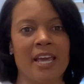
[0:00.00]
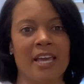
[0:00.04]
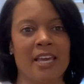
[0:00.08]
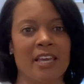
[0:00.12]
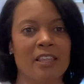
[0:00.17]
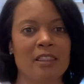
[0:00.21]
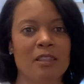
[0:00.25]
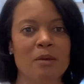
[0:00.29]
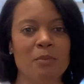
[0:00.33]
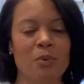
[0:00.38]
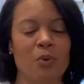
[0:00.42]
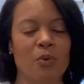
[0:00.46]

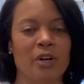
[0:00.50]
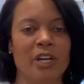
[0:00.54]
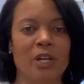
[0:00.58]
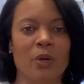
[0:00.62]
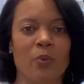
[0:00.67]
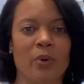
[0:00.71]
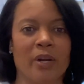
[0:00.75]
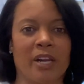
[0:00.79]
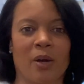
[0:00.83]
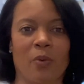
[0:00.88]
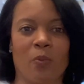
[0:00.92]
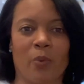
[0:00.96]
In the morning
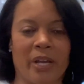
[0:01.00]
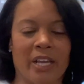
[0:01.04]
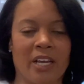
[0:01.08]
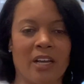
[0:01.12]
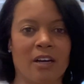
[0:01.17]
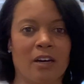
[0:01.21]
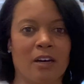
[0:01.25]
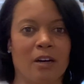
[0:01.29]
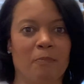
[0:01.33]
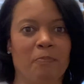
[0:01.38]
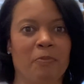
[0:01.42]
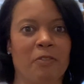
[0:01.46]
when I wake
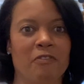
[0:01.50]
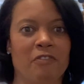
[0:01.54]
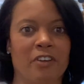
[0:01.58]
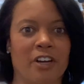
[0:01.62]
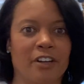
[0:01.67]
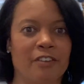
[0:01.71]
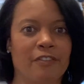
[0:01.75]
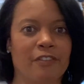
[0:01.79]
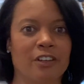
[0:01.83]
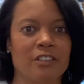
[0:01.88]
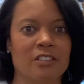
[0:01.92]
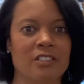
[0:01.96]
up, the
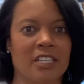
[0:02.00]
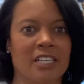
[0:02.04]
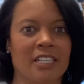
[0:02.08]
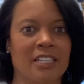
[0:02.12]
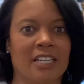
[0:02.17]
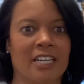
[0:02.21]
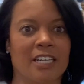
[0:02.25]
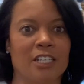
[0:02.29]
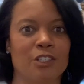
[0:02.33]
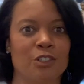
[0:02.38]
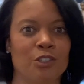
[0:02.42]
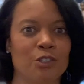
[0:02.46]
very first thing
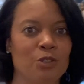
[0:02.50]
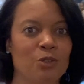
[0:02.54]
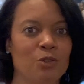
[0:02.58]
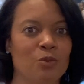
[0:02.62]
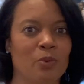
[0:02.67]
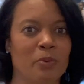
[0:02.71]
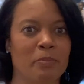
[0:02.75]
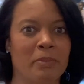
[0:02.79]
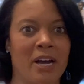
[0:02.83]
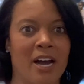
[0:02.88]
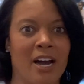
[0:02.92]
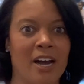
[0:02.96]
that I do
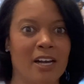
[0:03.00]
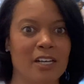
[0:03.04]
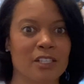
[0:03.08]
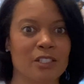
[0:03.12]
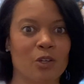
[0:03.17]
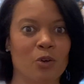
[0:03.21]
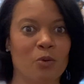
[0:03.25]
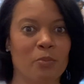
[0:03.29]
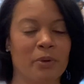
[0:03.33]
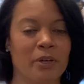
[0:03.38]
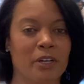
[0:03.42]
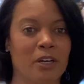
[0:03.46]
when my eyes
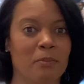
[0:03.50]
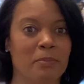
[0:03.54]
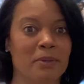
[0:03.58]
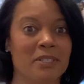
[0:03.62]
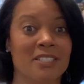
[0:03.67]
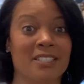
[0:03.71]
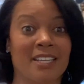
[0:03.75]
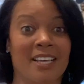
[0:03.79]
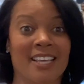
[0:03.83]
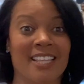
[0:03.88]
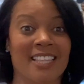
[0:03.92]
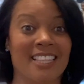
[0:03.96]
open up
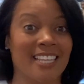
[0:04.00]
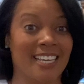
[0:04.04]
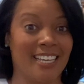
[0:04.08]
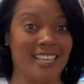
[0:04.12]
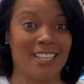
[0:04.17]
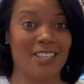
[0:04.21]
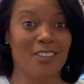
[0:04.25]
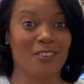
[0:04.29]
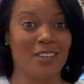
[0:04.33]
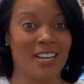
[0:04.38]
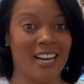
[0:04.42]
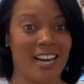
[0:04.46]
is say,
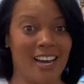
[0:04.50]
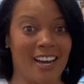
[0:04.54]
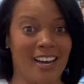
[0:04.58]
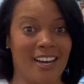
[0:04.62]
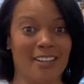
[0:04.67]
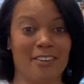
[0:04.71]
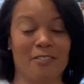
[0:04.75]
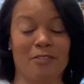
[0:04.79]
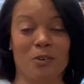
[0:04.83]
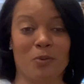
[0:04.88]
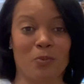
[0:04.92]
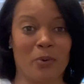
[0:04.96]
thank you,
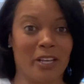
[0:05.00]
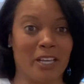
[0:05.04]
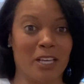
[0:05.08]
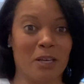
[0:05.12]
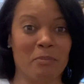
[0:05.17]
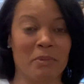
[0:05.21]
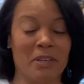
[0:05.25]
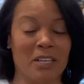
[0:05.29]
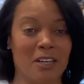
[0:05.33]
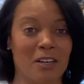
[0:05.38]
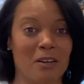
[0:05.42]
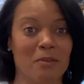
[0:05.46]
God, for
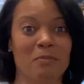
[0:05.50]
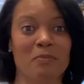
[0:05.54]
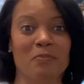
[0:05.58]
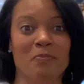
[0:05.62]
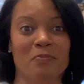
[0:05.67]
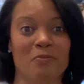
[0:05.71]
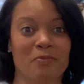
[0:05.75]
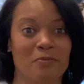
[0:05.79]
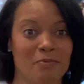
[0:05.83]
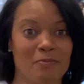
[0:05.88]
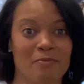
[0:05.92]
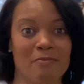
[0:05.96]
waking me up
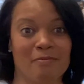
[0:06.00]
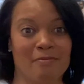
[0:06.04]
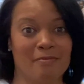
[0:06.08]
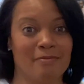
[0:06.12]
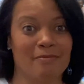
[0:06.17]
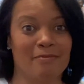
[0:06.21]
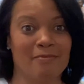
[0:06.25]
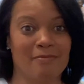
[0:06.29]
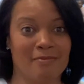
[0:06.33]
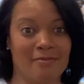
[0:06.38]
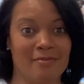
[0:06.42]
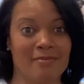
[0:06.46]

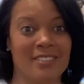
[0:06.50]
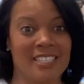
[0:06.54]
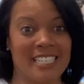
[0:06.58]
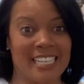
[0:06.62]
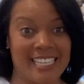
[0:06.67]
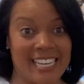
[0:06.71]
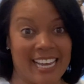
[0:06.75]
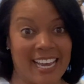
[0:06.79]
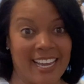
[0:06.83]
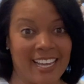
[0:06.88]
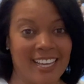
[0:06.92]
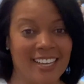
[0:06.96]

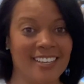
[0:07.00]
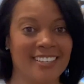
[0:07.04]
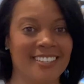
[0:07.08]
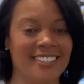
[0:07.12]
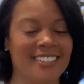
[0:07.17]
today.